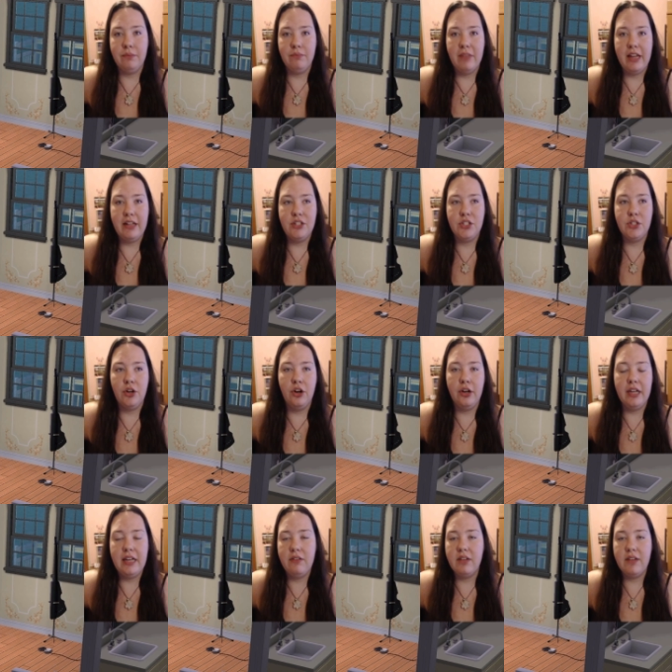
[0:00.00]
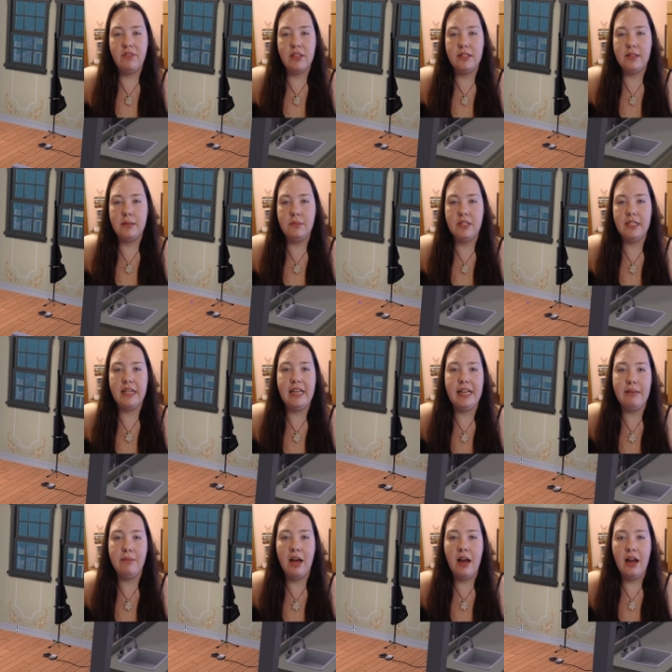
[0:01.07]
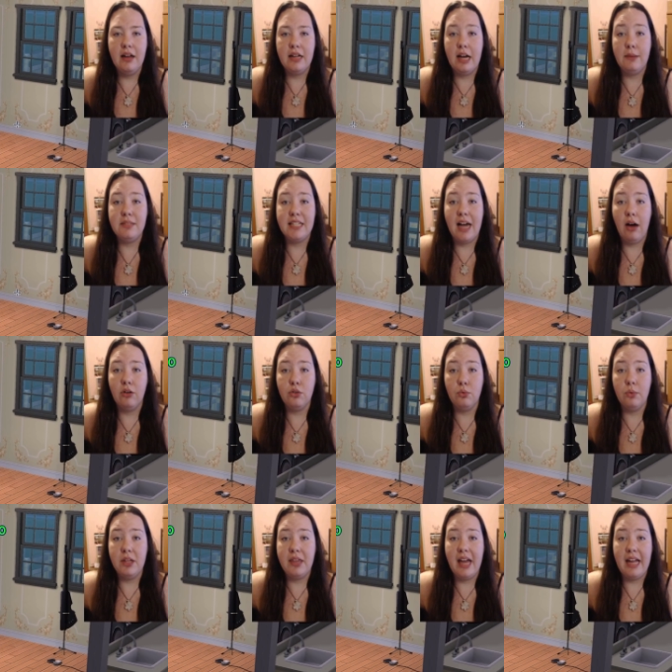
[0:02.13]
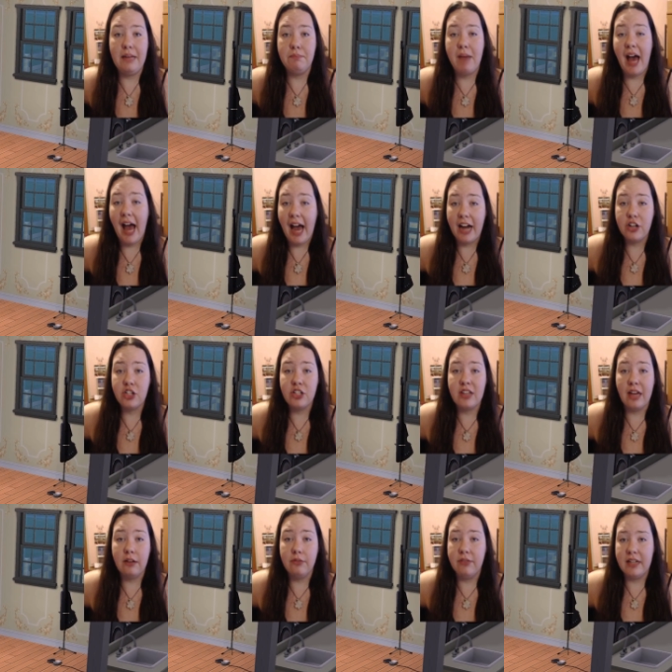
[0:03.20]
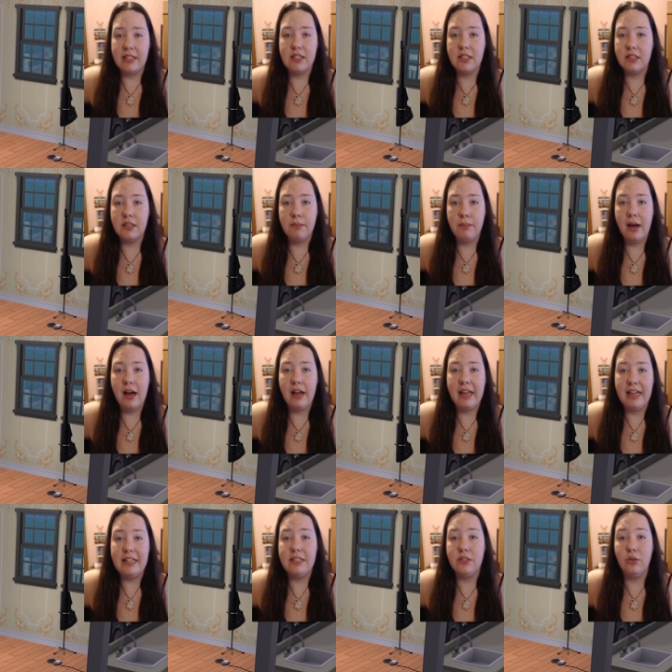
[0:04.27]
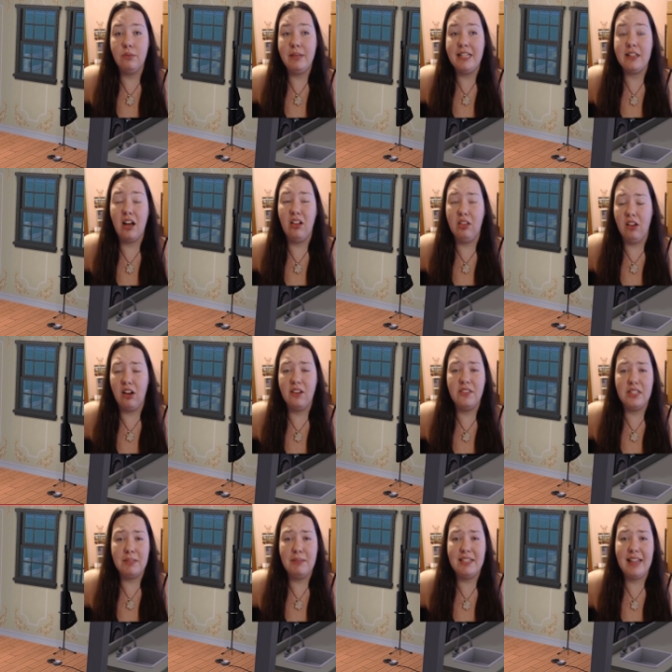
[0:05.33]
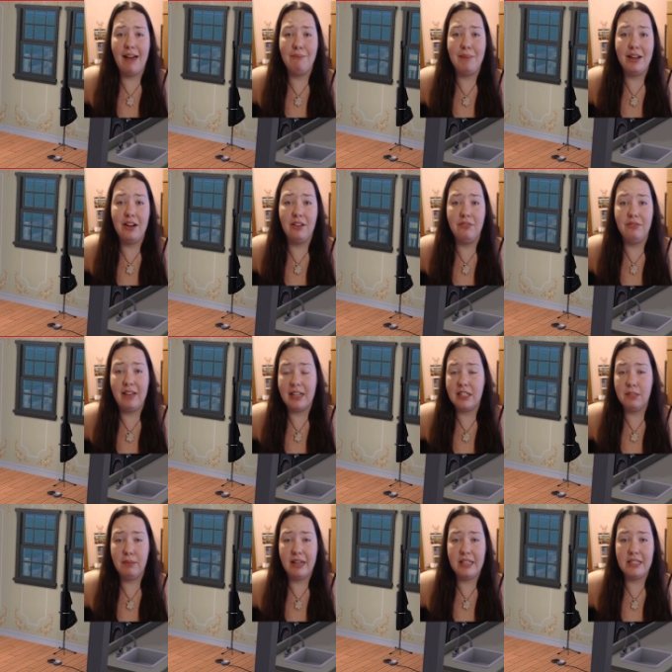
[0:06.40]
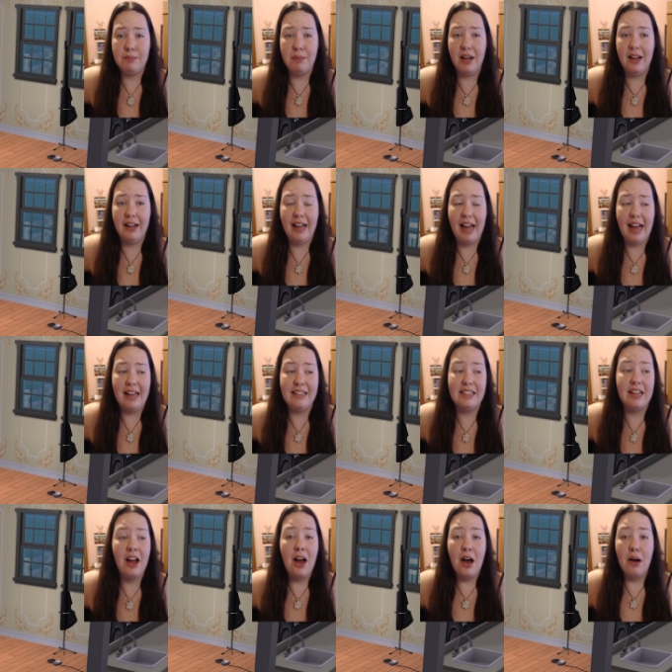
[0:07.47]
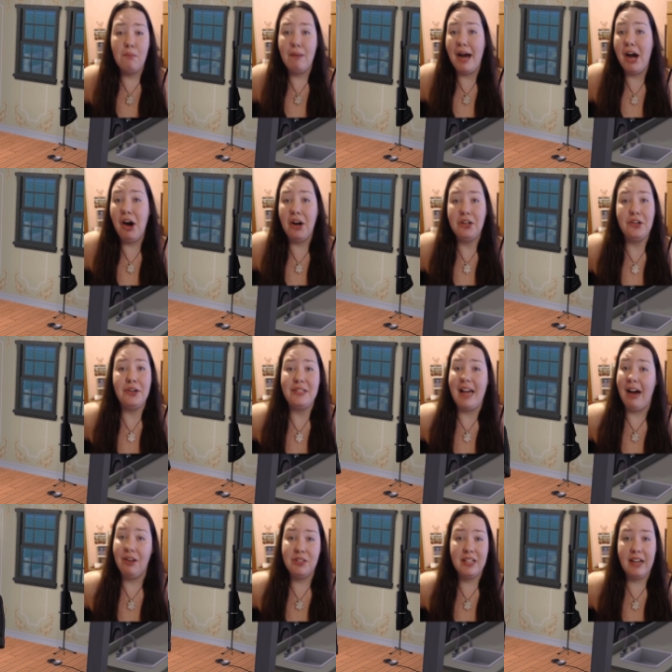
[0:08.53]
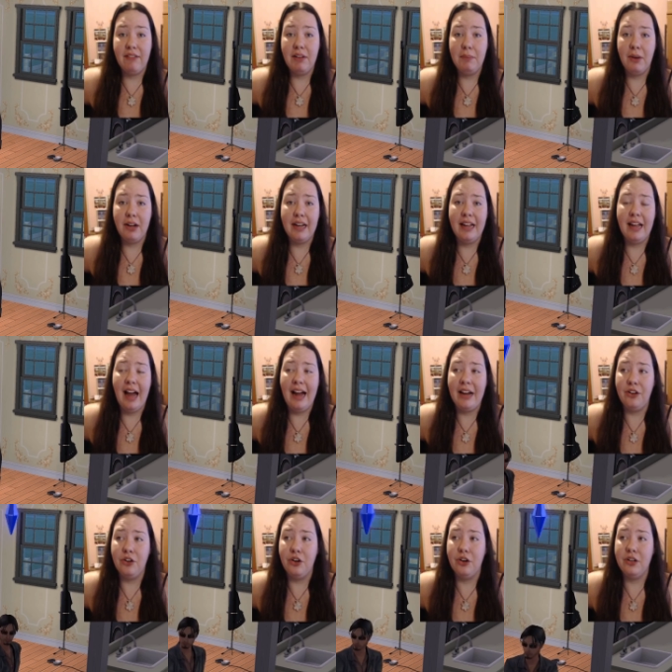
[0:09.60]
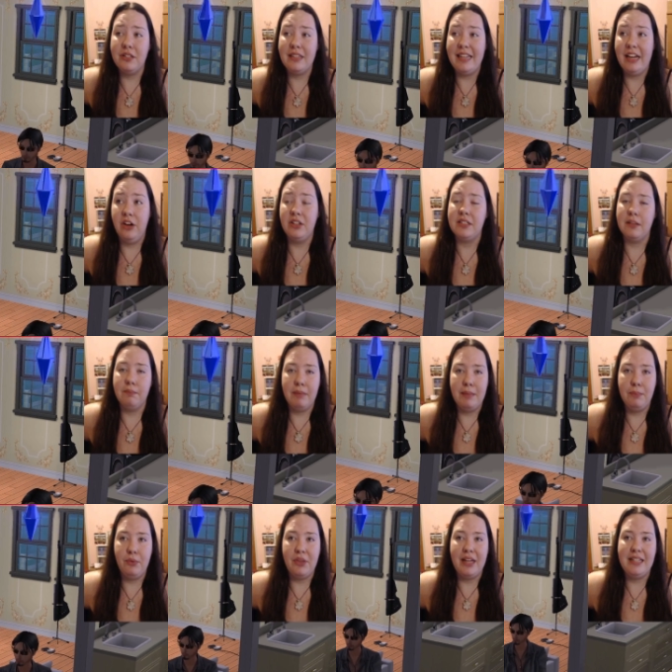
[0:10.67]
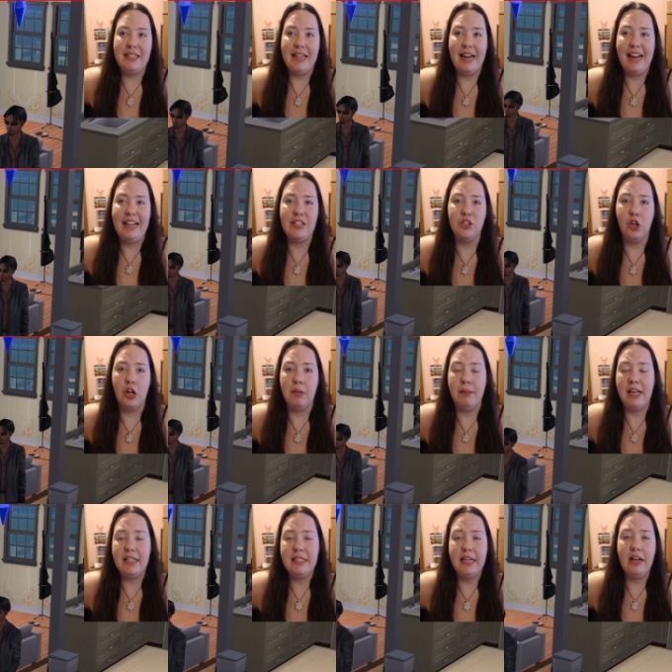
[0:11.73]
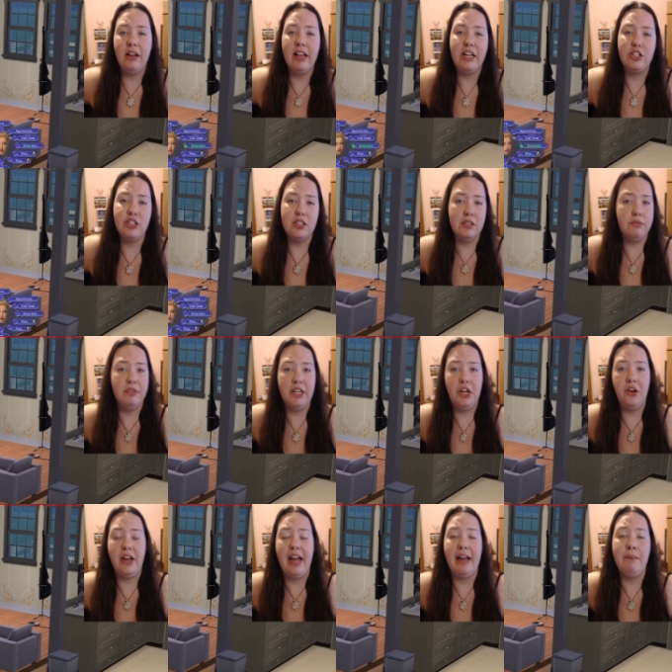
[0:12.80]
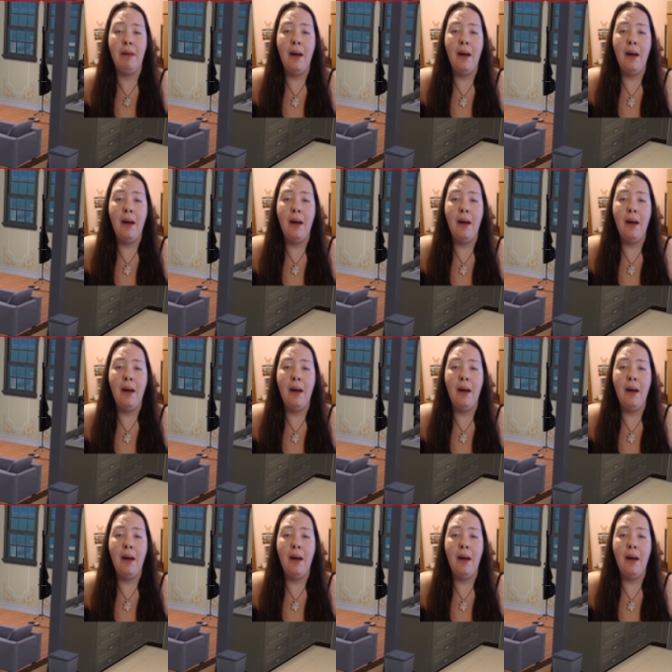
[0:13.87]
And so even if the Sims team comes out with a patch that fixes the bug, it still means a lot of Simmers have been affected by this bug, and my heart goes out to everybody. I know there are some people that say it's not a big deal, it's just a video game,